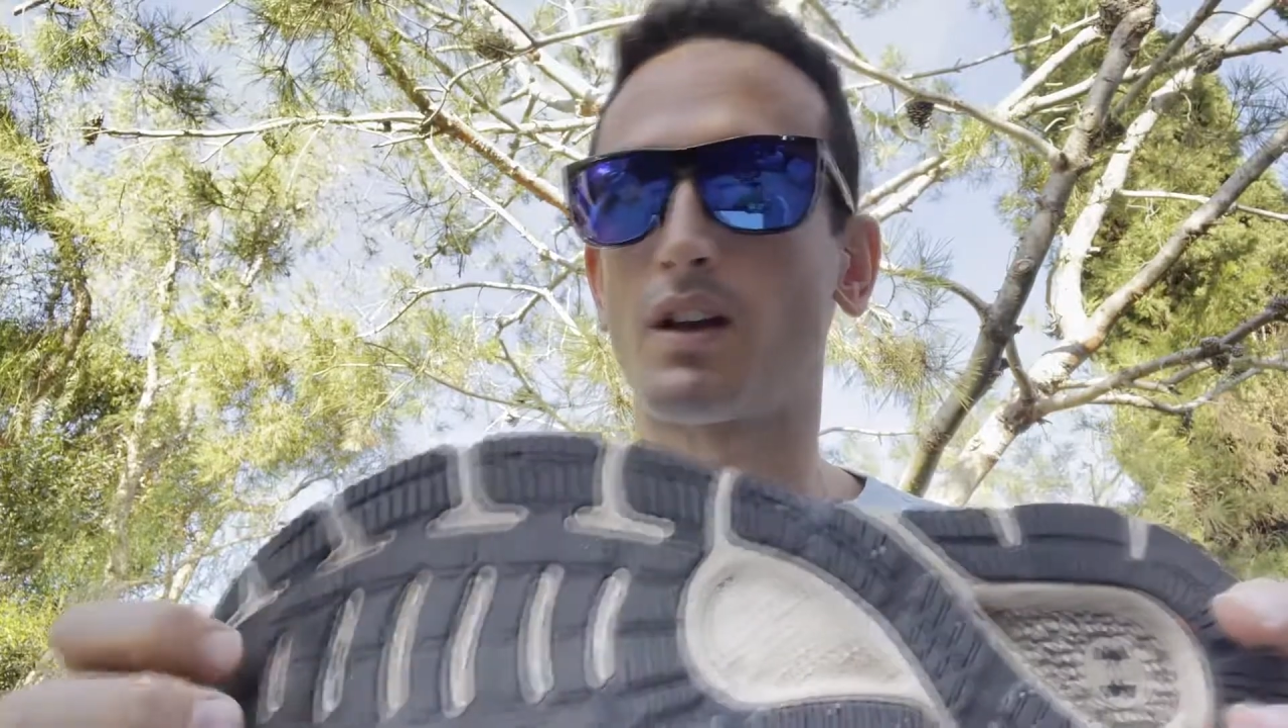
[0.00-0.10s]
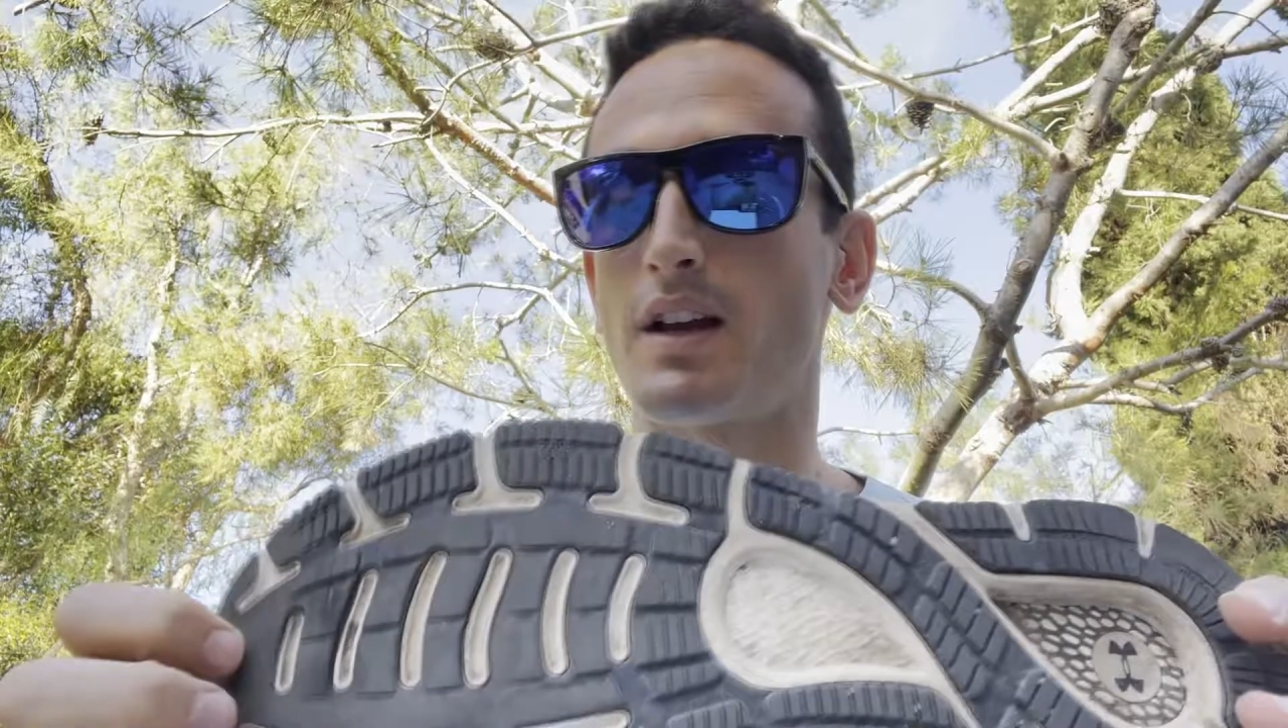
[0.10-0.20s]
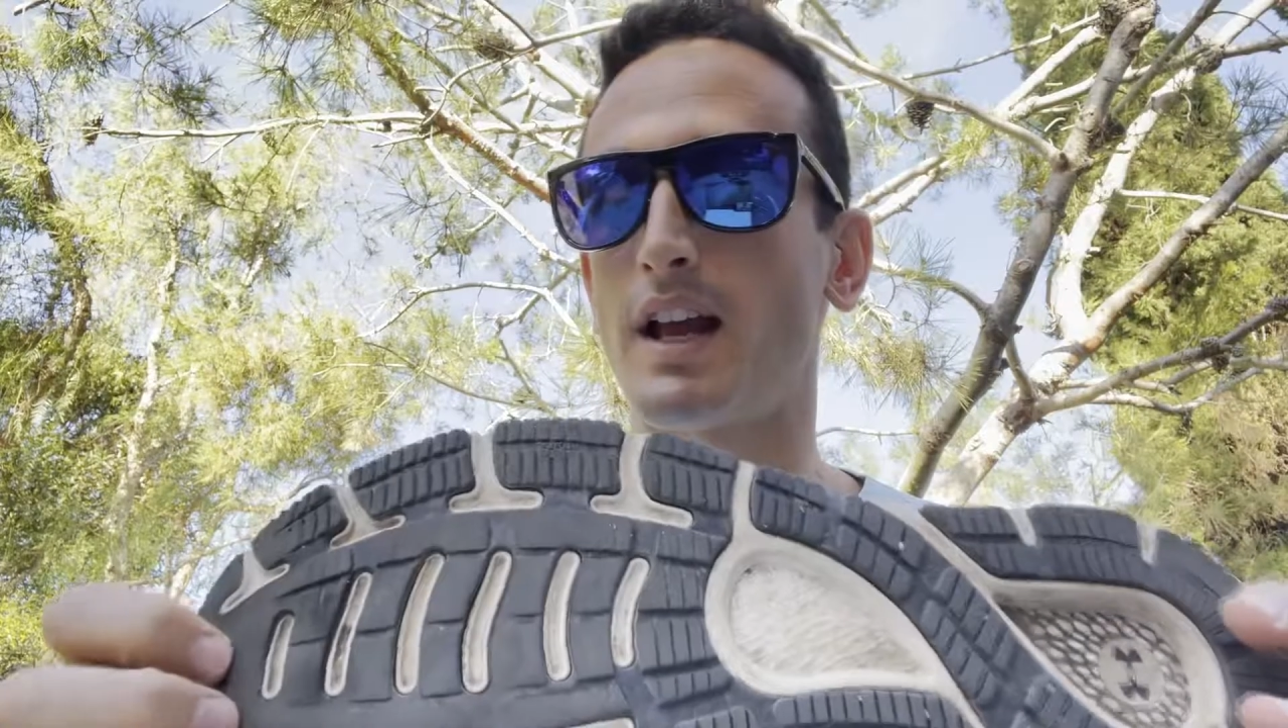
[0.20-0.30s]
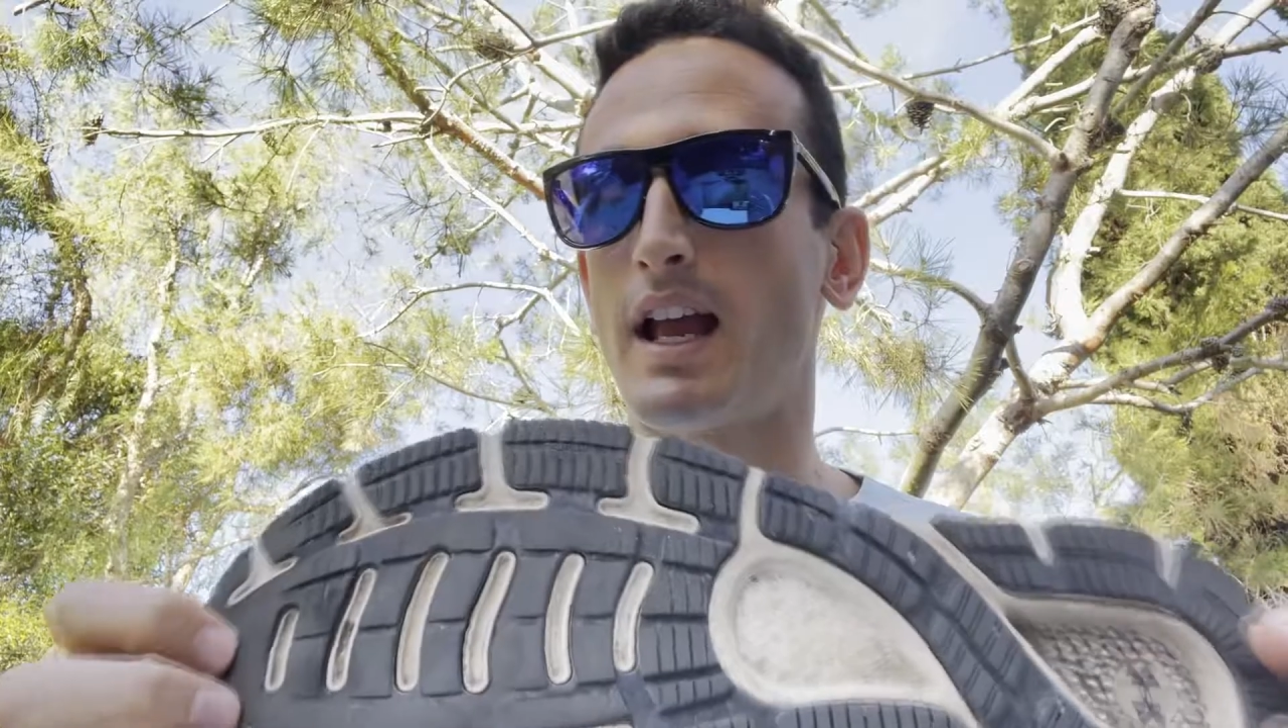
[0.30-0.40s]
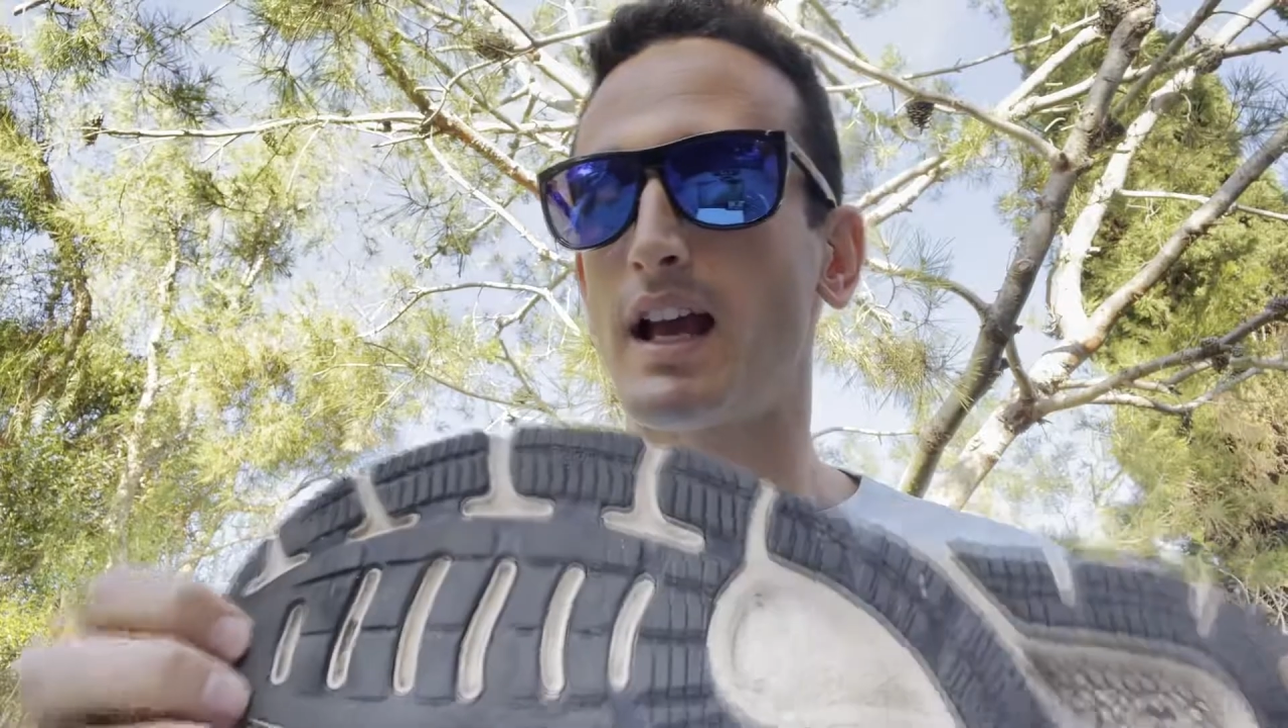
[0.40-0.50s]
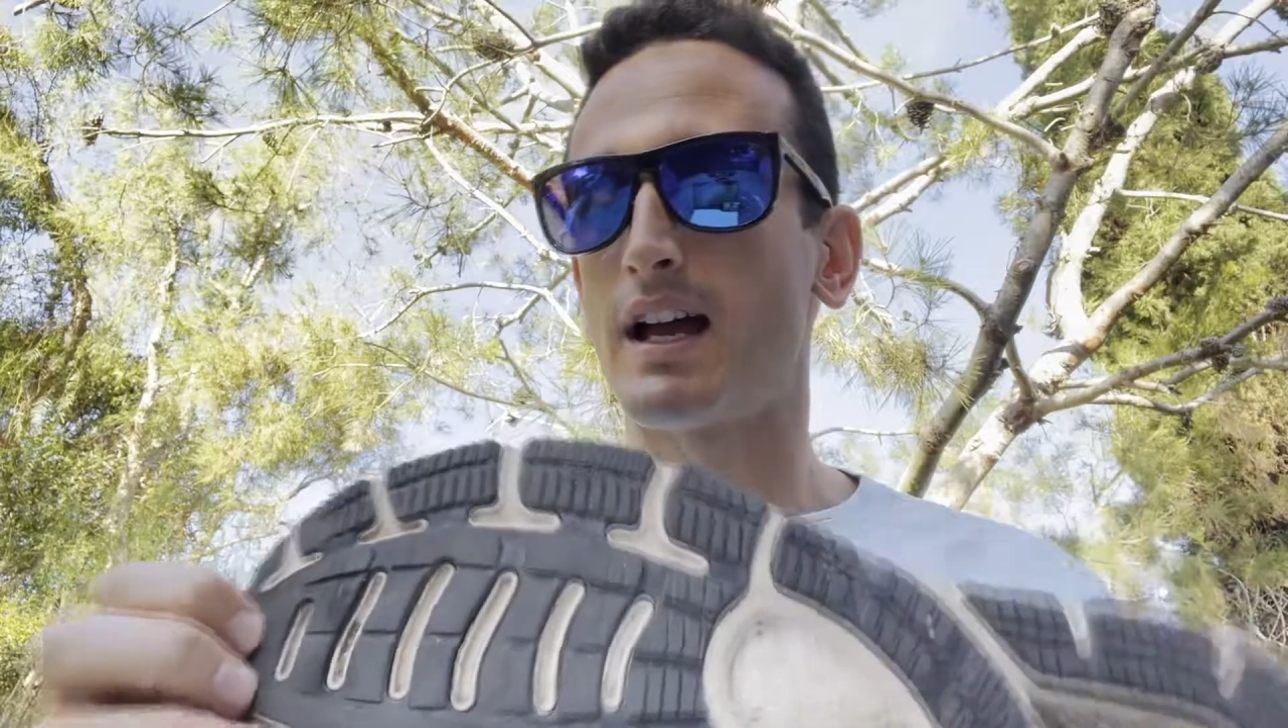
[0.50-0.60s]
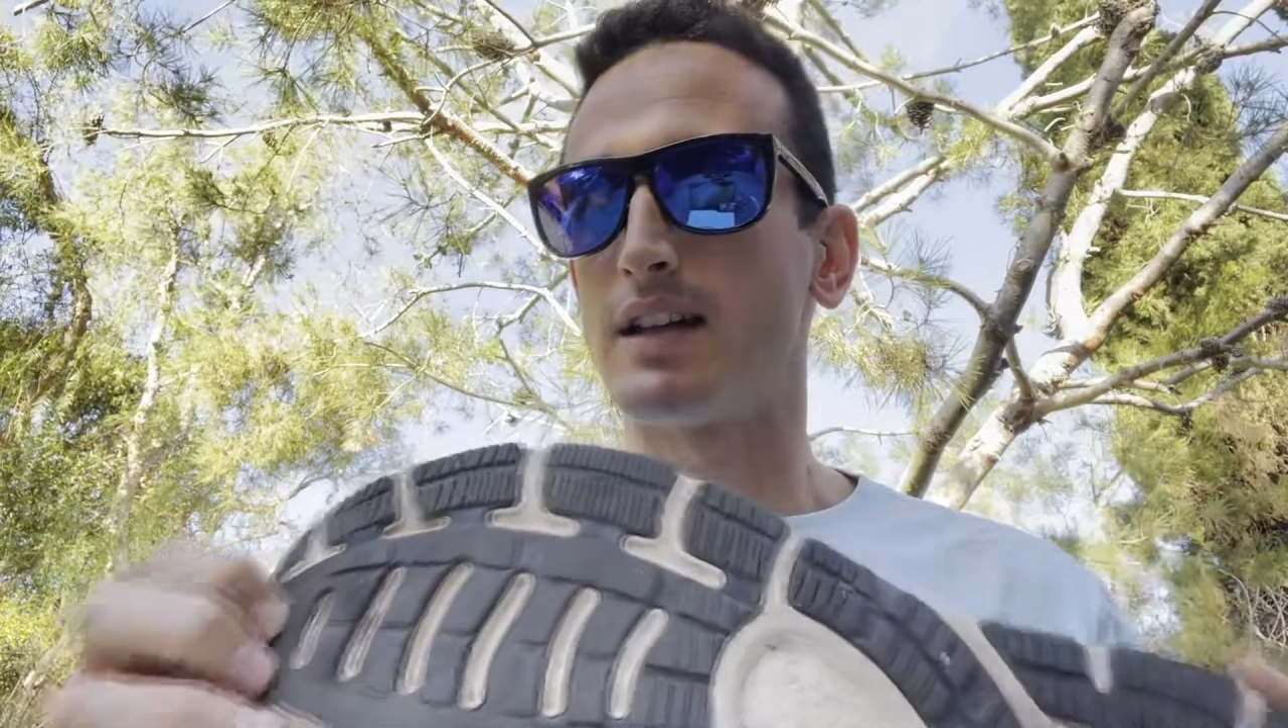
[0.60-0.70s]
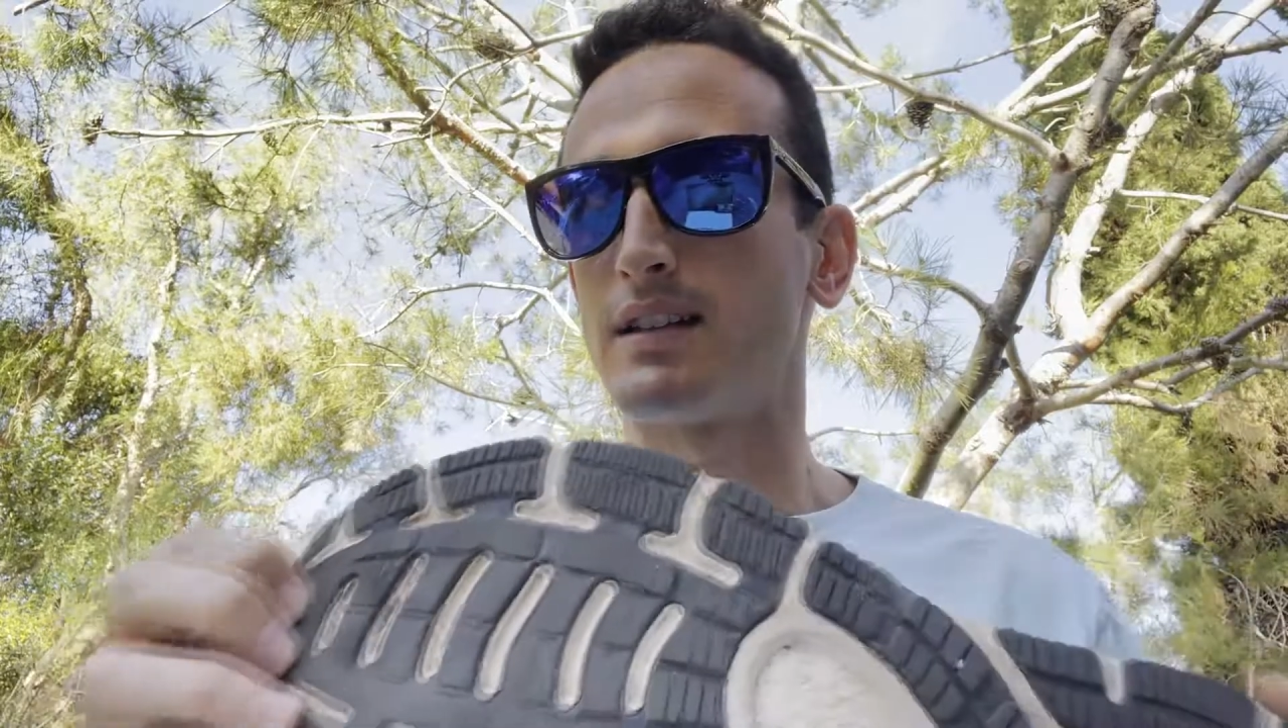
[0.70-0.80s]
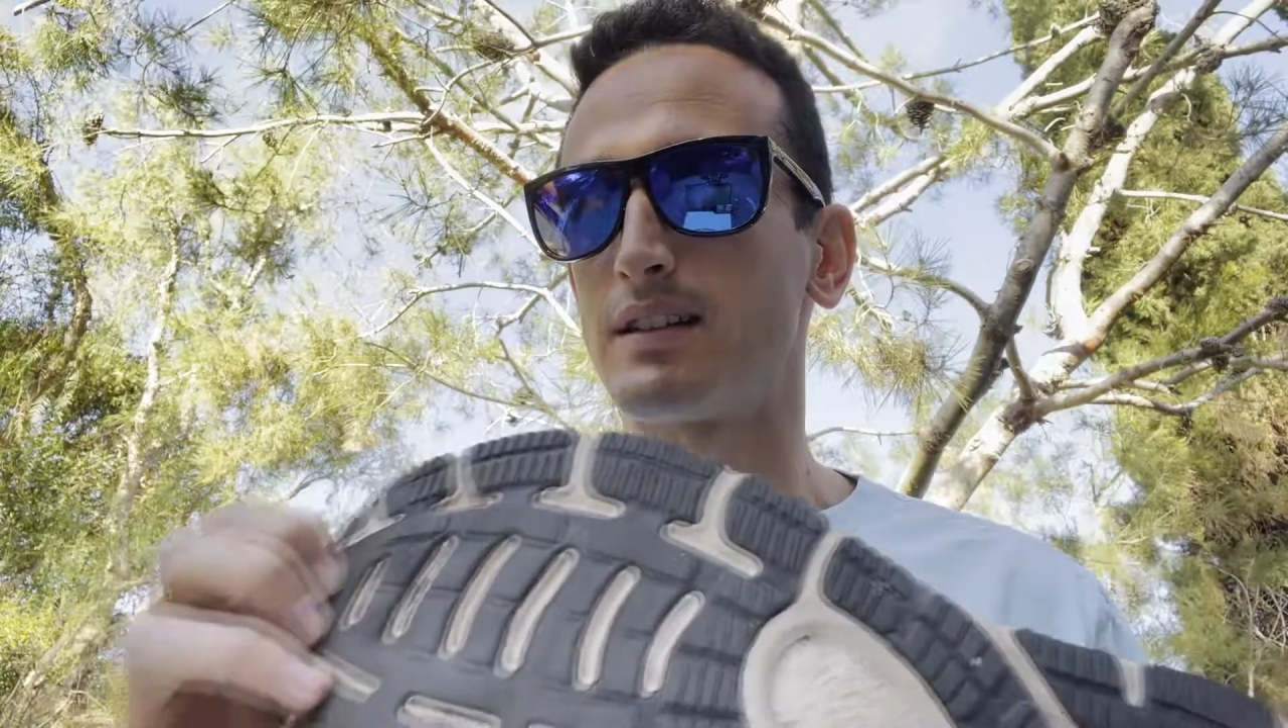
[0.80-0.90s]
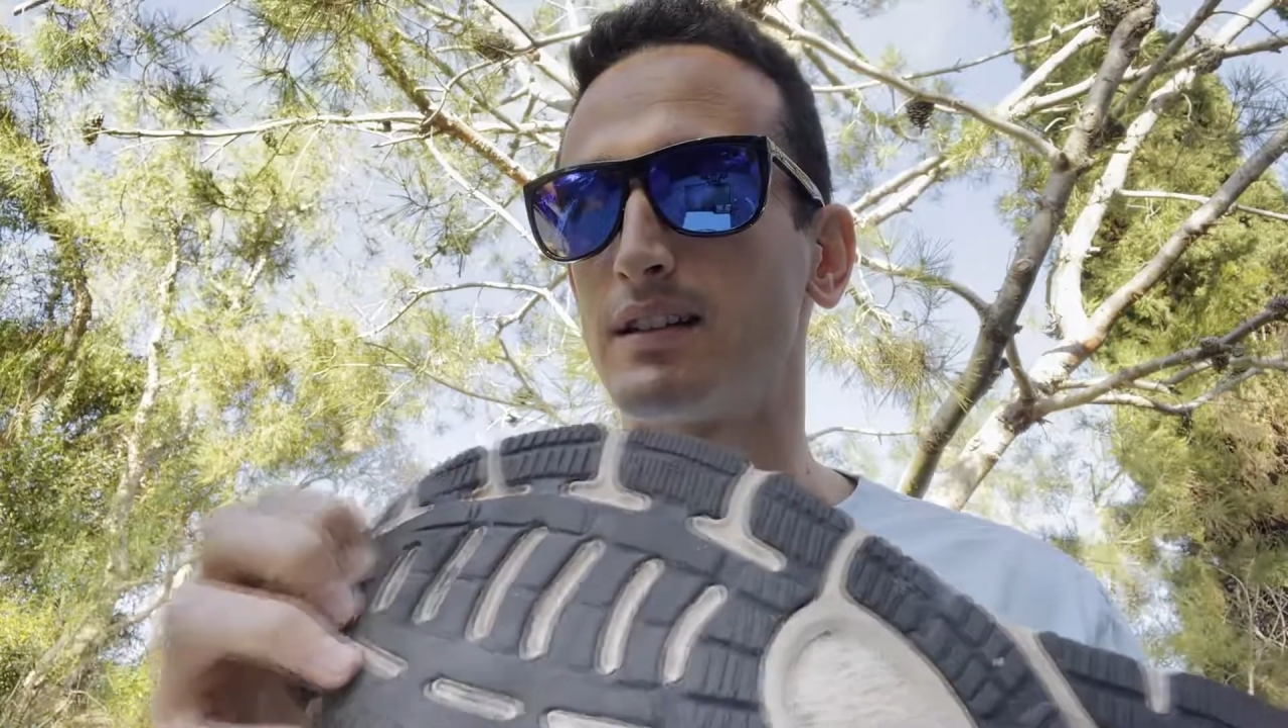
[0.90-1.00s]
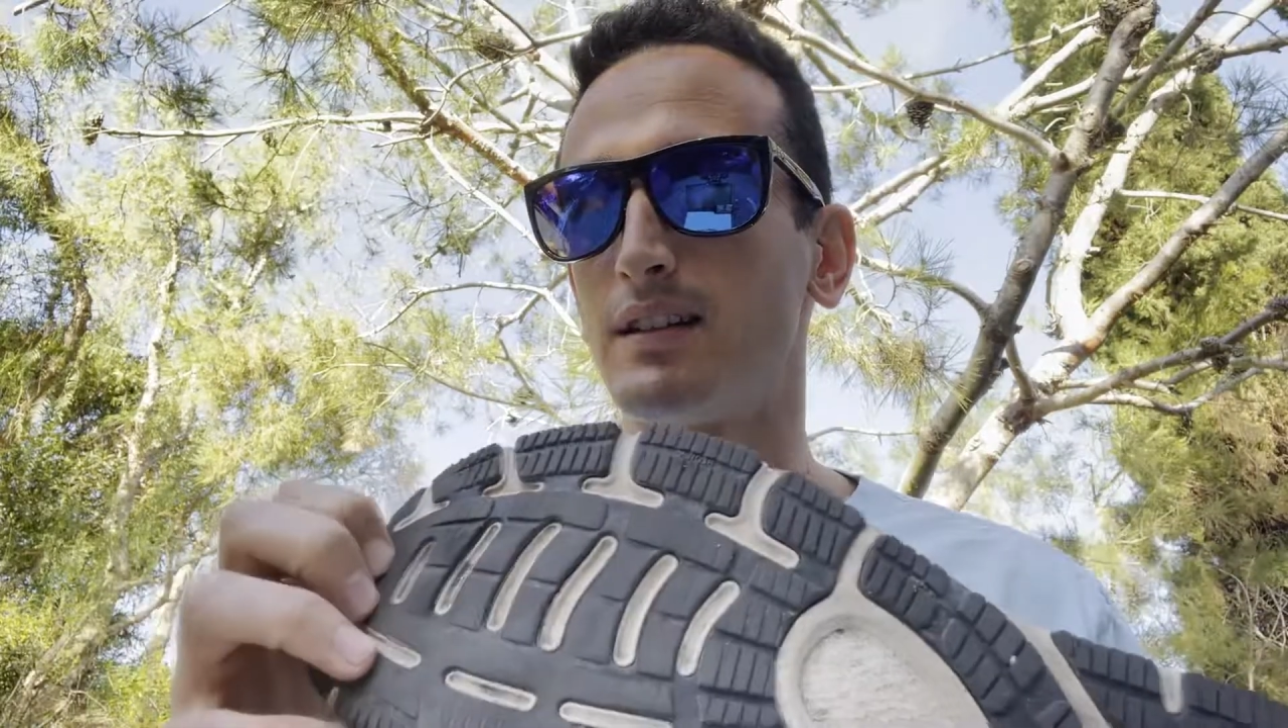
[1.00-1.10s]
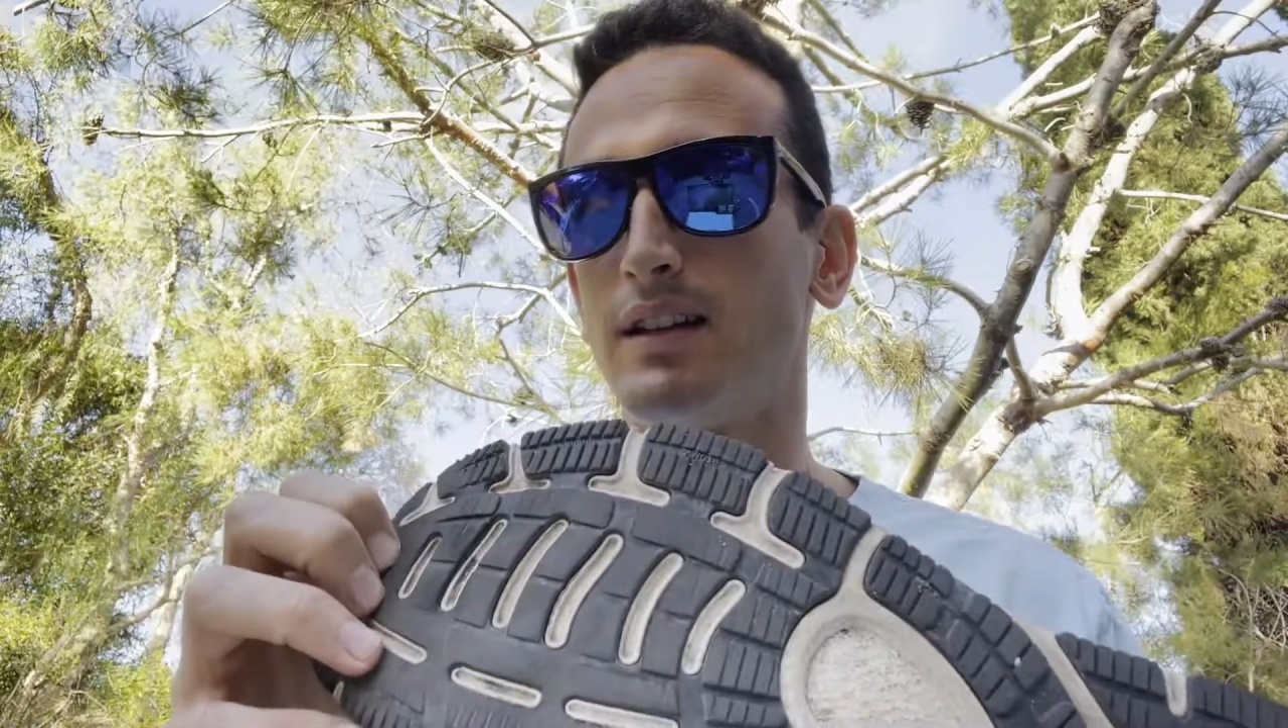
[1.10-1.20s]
And